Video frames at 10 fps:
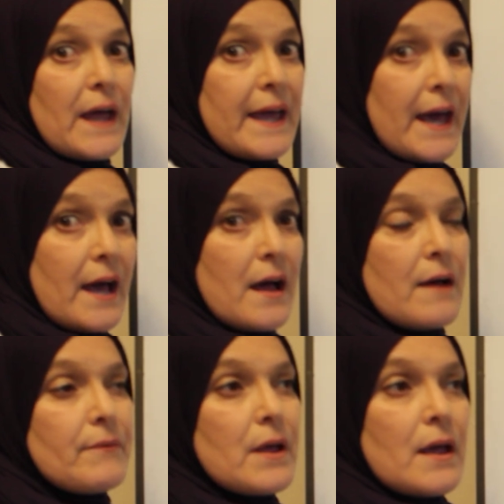I
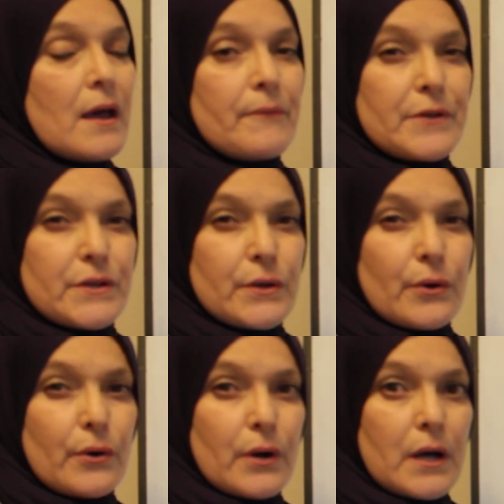have a
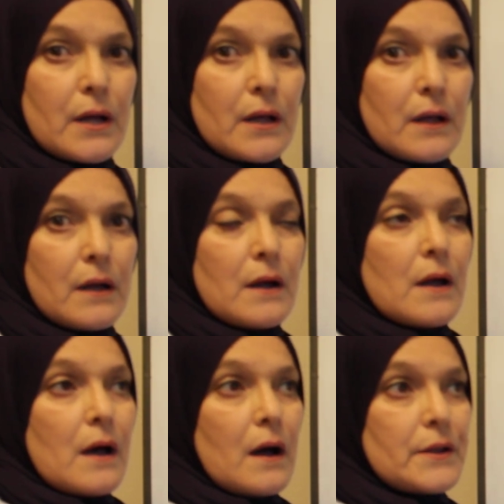video
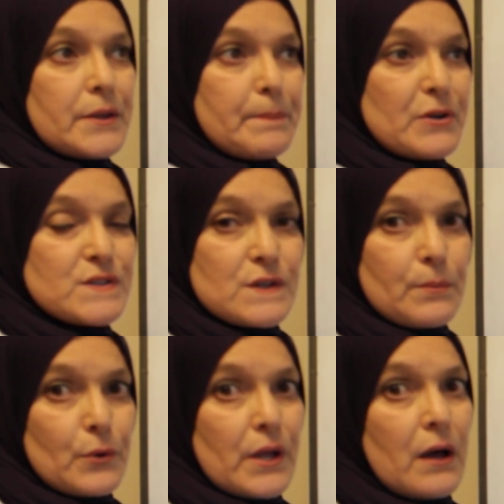on the personal
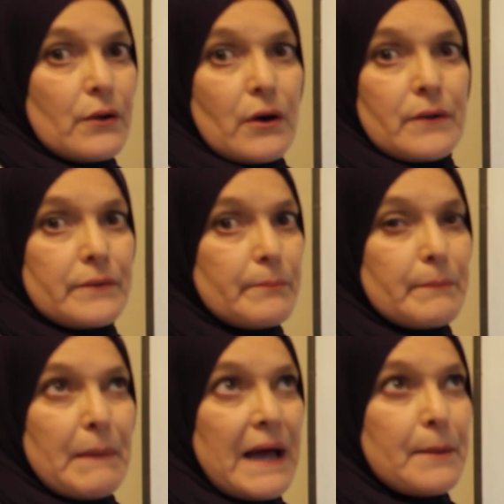pronoun
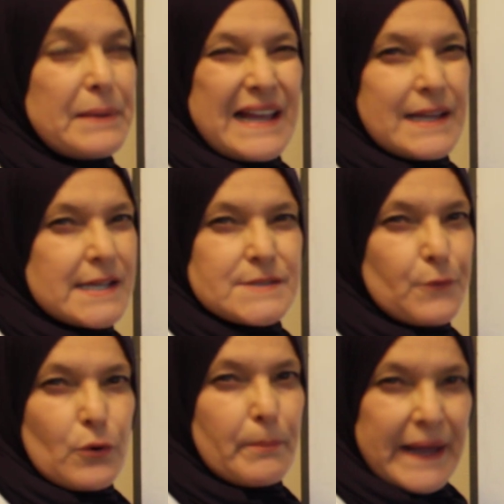on my playlist
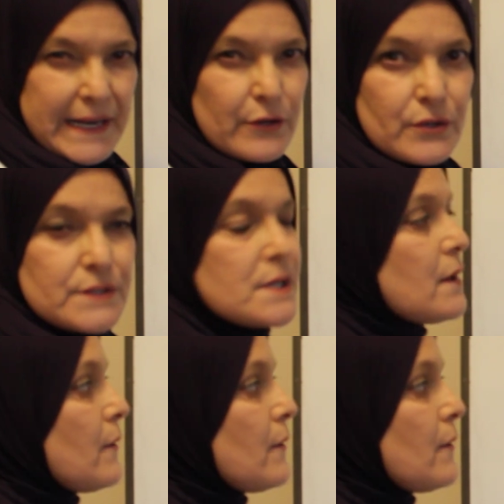for beginner